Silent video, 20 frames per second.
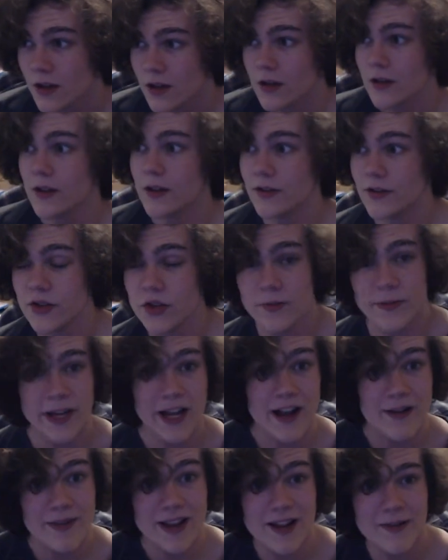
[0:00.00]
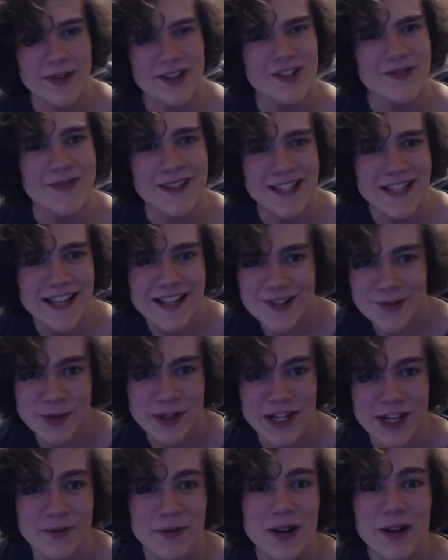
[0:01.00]
assuming I make a bunch of mistakes,
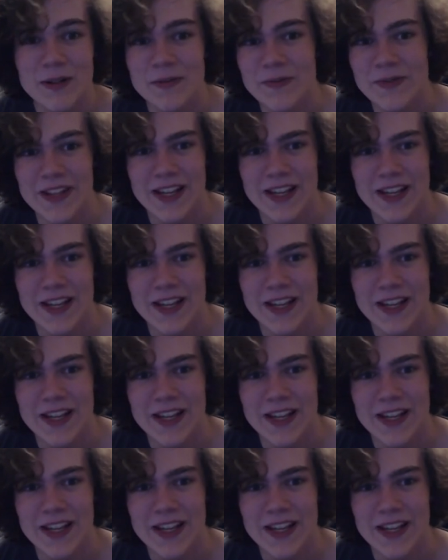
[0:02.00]
which I will,